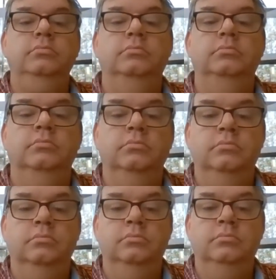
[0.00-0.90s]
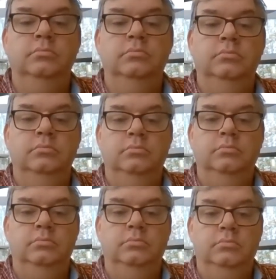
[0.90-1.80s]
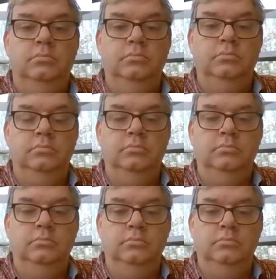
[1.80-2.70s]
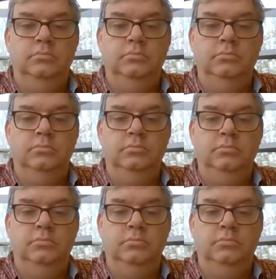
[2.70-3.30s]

(not speaking)